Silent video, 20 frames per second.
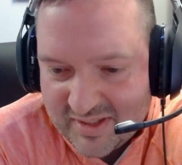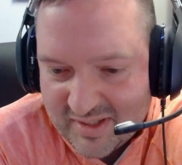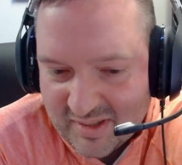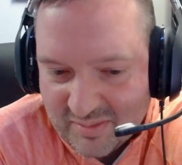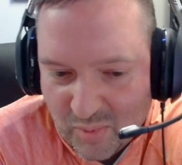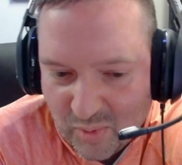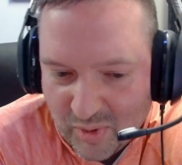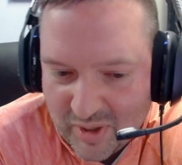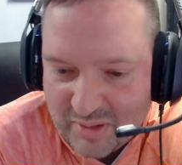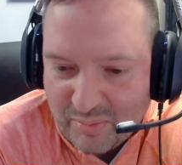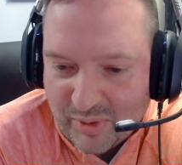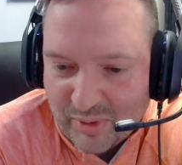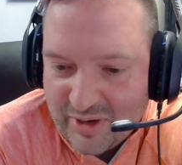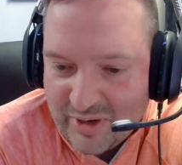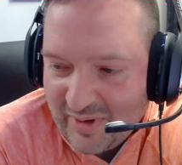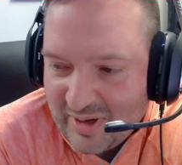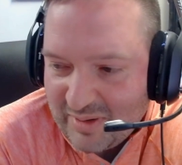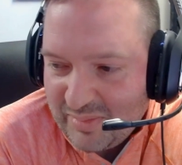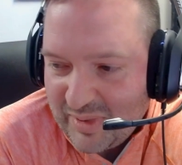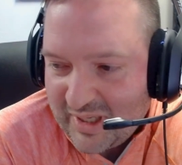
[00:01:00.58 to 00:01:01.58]
it's a morning
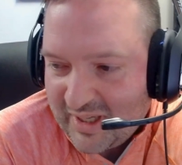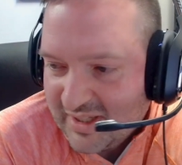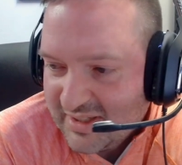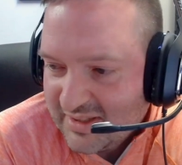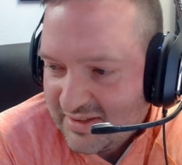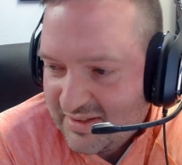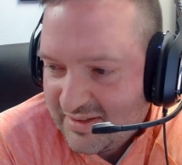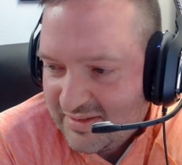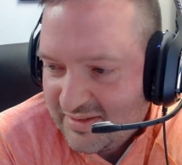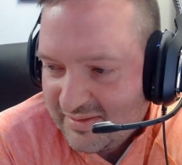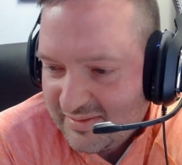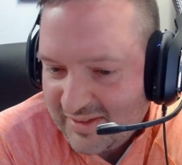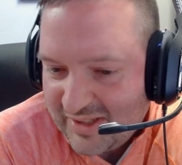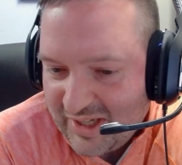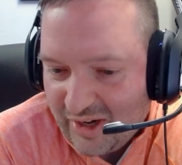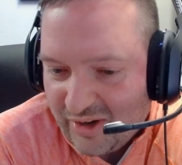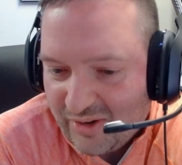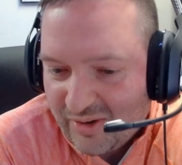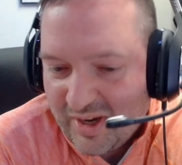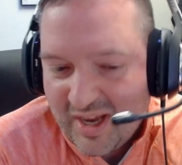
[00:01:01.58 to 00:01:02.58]
briefing because
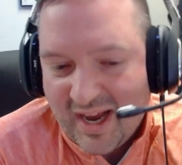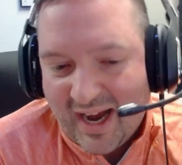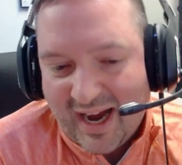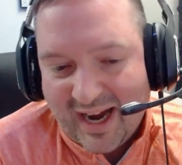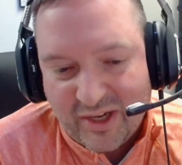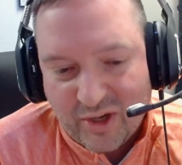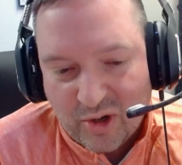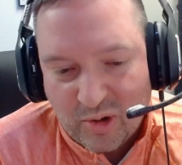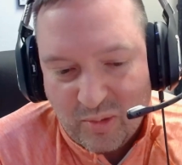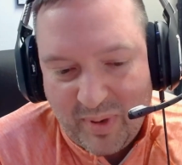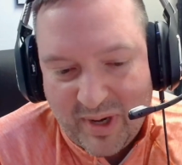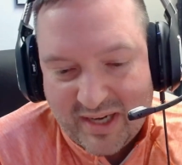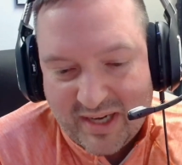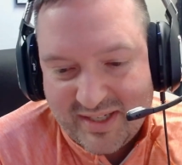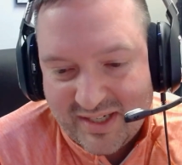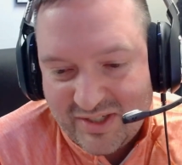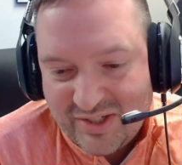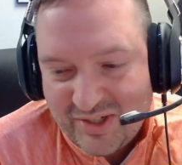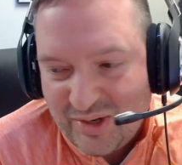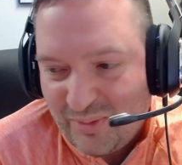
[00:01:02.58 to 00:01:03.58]
you know I don't pay
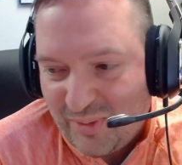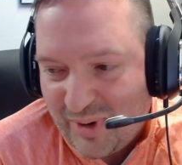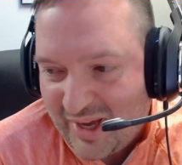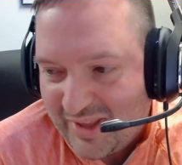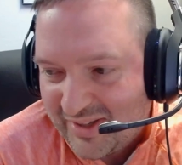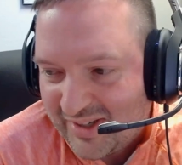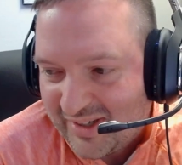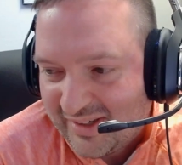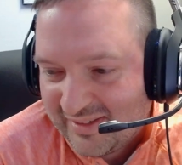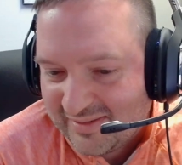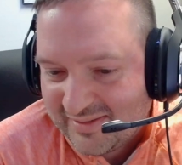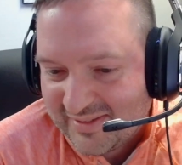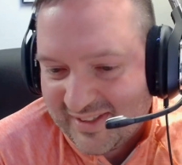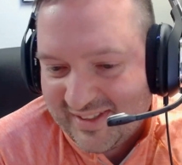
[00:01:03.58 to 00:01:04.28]
attention to weather.